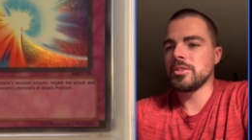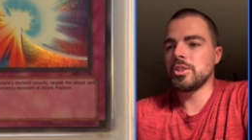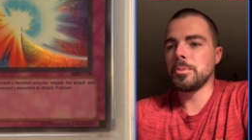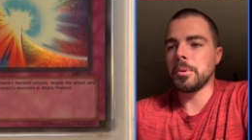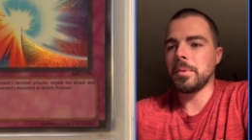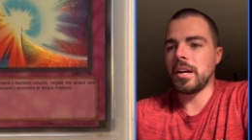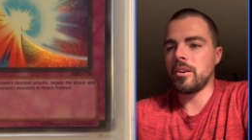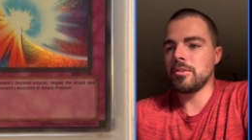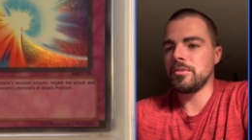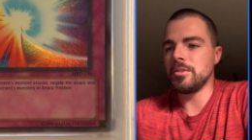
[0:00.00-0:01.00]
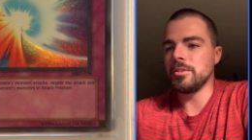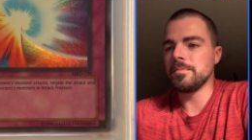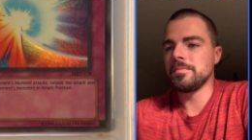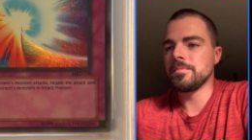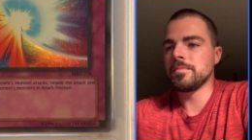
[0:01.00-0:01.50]
super powerful.
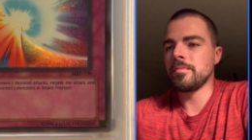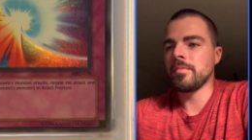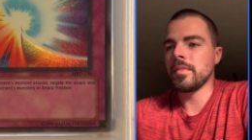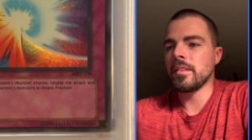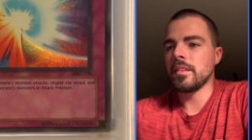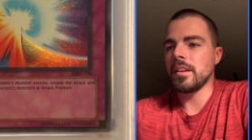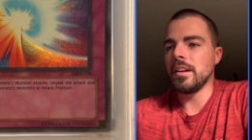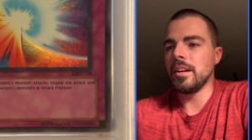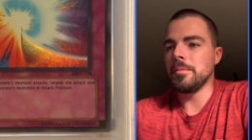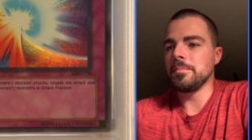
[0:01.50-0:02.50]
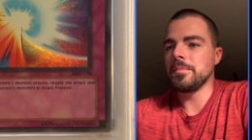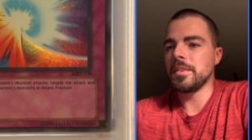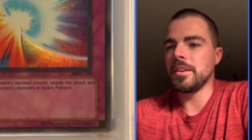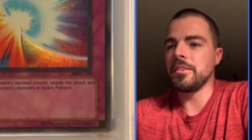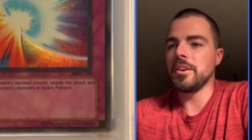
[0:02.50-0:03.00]
Um,
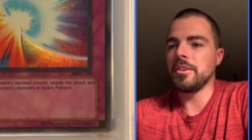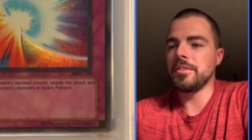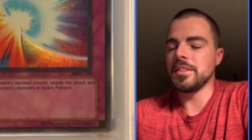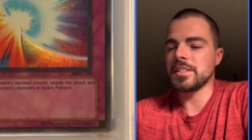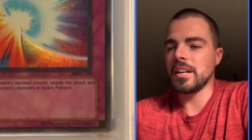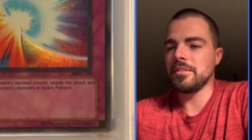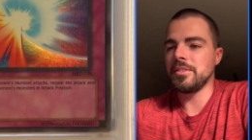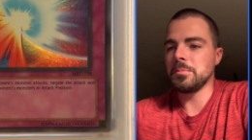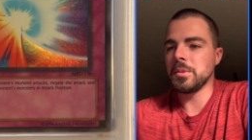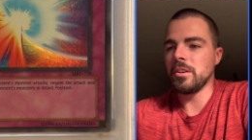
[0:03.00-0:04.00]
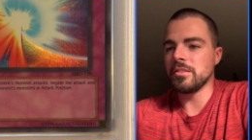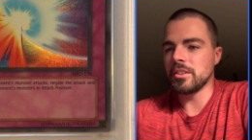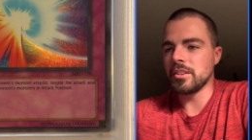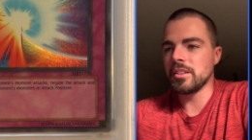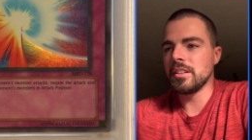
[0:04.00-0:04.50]
you know, if this got flipped
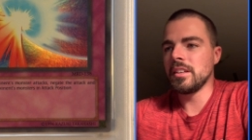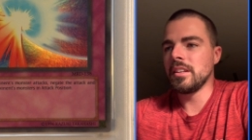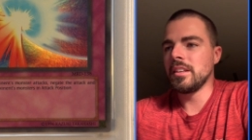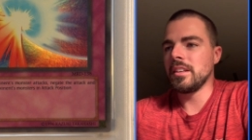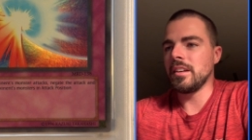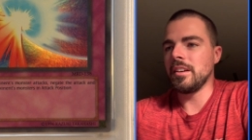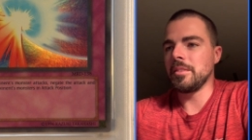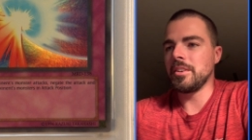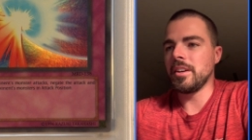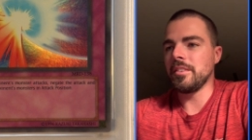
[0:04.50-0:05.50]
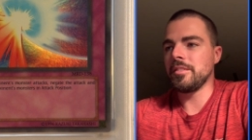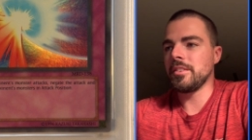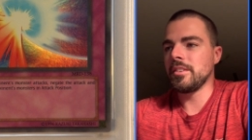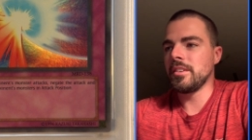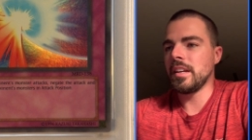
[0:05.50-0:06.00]
over, uh, you'd have
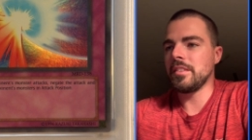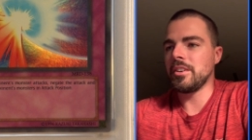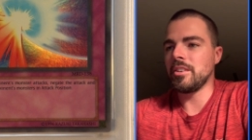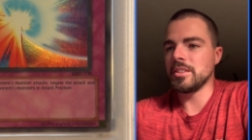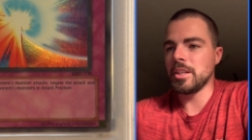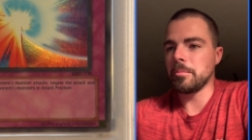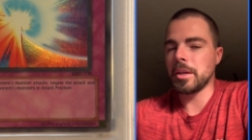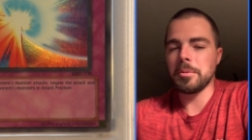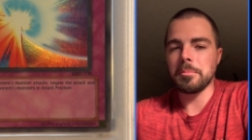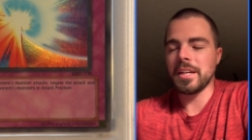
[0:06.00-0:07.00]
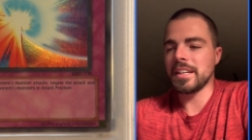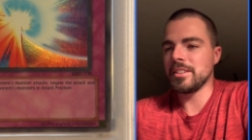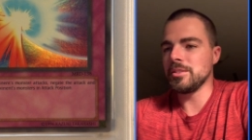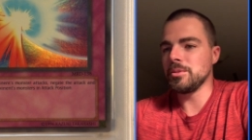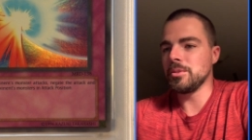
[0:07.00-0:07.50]
have a hard time coming back in
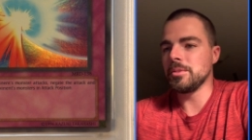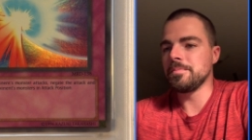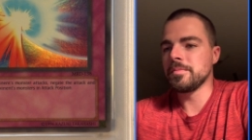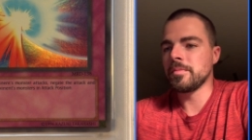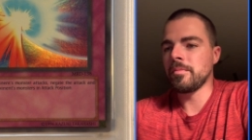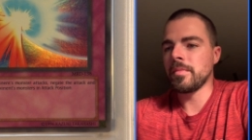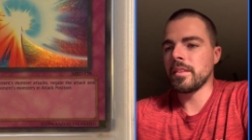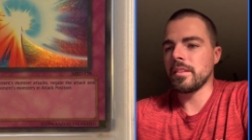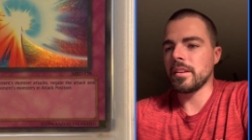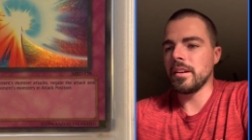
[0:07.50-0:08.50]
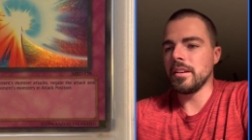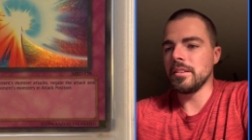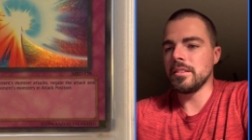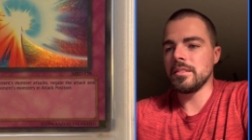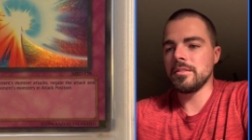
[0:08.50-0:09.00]
a duel.
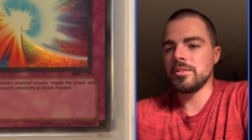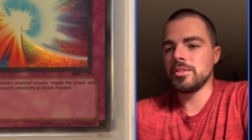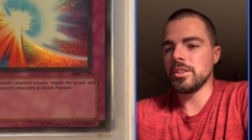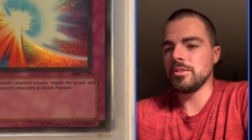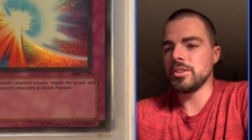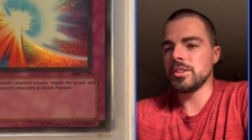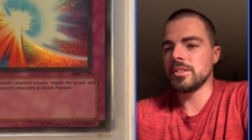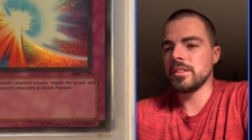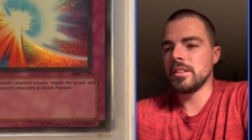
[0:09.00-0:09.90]
Uh, so just